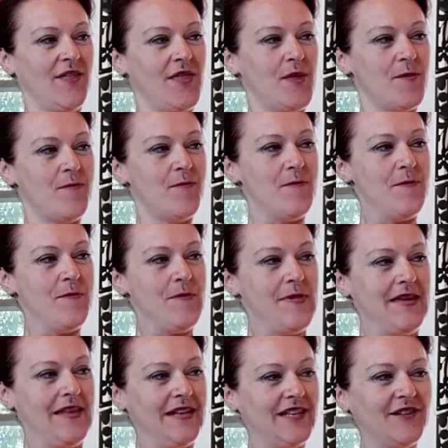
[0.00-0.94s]
the
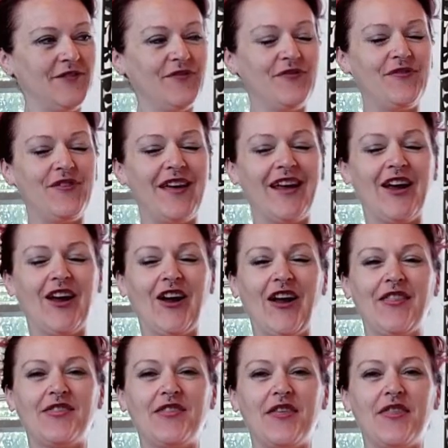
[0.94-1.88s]
middle finger
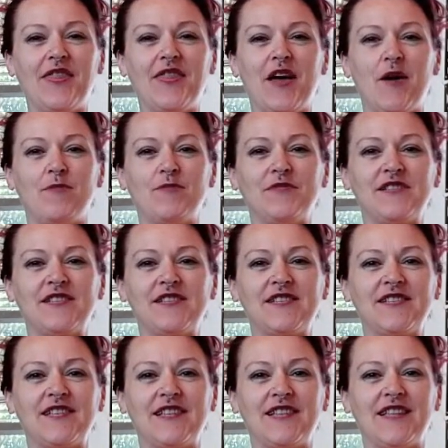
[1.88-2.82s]
and the thumb
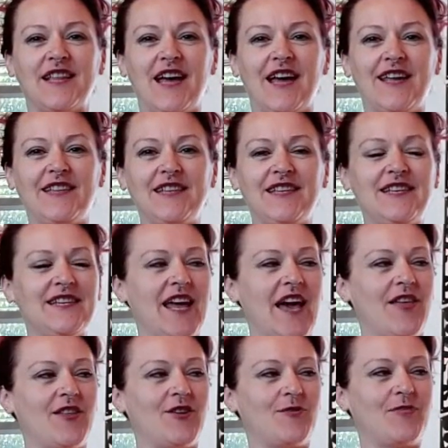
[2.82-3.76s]
slightly
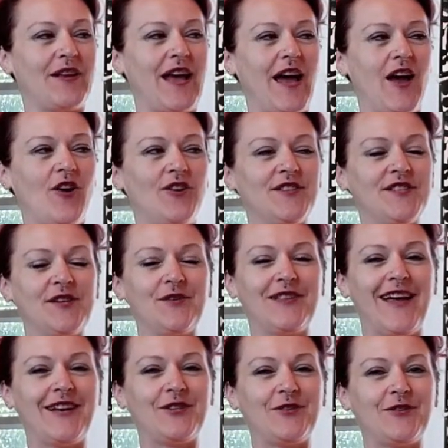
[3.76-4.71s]
together, but I also
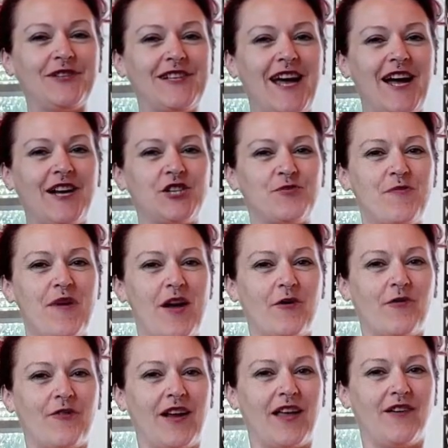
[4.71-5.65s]
like to attach my
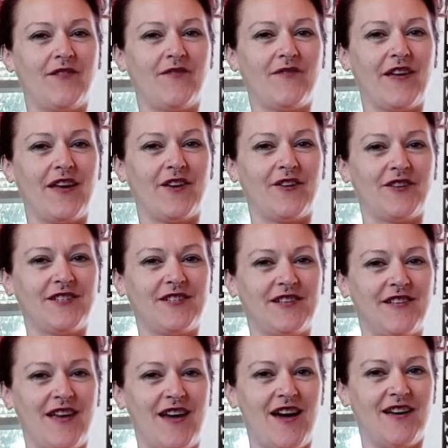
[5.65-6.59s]
ring finger
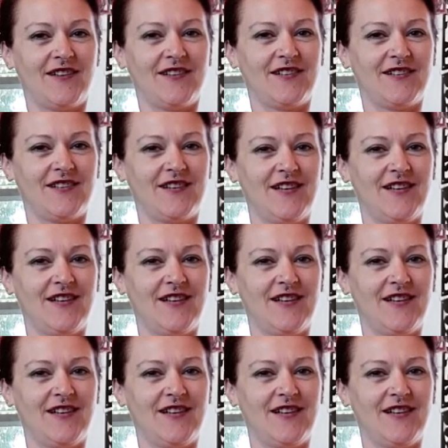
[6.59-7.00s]
to that.